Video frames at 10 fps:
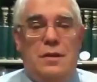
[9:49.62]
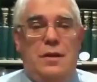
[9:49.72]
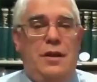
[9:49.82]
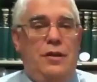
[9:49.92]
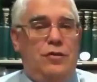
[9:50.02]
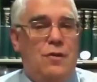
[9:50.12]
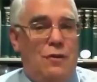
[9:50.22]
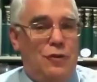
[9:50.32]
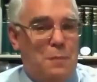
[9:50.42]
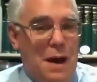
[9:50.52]
in his
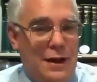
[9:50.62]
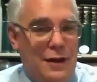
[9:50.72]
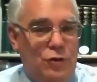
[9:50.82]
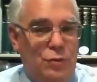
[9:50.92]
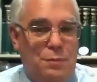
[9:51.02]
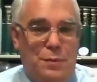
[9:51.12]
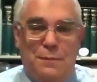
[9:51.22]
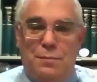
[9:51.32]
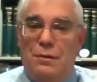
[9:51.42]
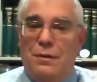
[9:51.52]
correspondence with
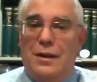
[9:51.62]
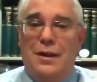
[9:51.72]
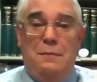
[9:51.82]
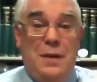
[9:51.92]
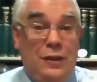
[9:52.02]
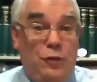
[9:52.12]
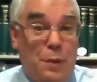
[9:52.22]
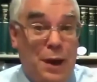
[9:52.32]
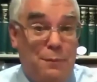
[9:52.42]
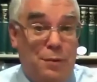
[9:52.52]
people, in Meade's
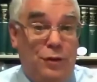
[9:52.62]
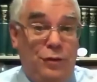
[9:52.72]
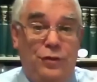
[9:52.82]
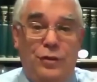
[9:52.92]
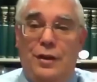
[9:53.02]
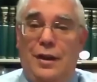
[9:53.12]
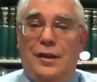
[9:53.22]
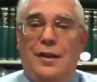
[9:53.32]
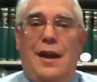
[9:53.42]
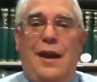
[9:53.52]
papers,
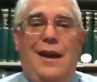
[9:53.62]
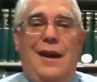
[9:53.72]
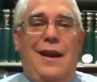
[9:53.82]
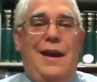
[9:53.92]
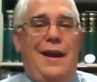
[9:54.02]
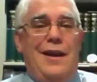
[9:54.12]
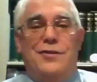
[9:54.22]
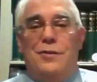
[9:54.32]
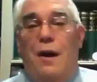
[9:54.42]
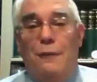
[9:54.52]
in
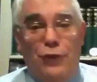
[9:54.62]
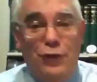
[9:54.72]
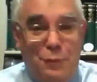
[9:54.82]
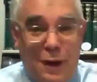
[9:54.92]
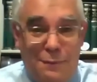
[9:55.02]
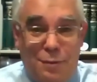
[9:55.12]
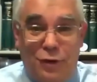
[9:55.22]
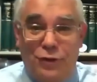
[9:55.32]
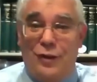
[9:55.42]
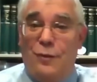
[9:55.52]
Andrew Humphrey's
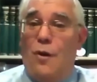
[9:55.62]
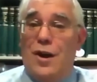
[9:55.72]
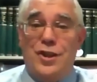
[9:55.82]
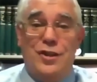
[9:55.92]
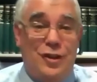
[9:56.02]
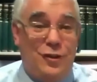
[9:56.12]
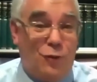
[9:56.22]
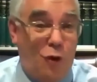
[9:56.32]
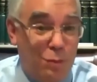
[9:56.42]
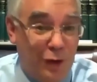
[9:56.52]
papers, in Washington
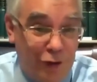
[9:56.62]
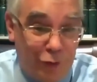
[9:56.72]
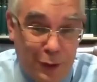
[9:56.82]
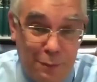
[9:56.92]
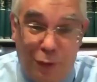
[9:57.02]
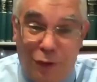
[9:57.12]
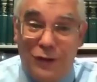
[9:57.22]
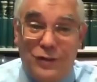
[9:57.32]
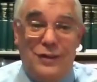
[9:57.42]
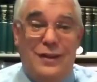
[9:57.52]
Roebling's
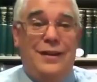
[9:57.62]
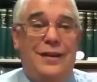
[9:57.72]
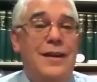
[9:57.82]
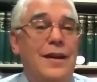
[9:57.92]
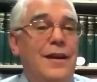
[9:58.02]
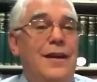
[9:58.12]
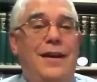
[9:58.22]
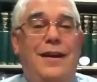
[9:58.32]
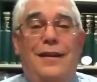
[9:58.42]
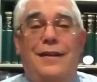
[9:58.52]
reports, in
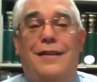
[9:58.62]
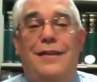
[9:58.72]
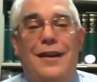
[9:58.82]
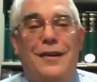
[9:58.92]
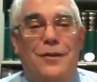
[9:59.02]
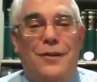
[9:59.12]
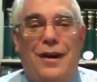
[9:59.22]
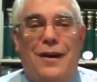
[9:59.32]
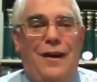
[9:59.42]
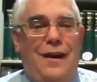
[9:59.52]

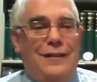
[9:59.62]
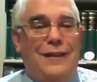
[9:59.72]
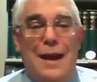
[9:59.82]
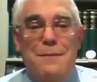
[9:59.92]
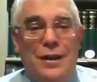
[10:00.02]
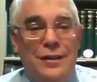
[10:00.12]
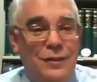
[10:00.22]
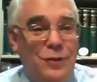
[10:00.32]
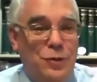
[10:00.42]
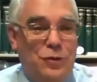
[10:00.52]
Theodore Lyman,
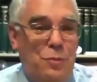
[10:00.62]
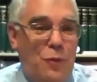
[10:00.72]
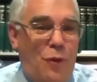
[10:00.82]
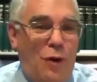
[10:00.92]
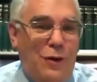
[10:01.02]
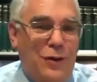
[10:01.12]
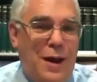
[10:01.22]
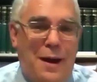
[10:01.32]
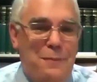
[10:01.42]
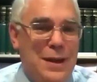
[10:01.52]
who's
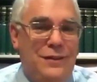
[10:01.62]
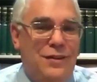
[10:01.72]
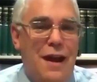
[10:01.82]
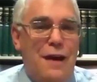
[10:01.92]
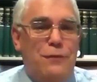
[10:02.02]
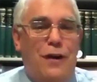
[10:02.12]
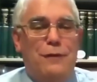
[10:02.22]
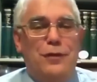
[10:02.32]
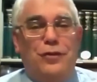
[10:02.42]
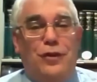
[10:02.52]
Meade's staff
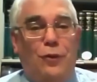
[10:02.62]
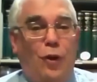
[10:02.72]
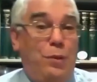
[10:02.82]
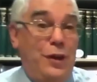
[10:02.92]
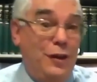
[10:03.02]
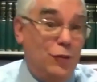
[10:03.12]
officer. Roebling is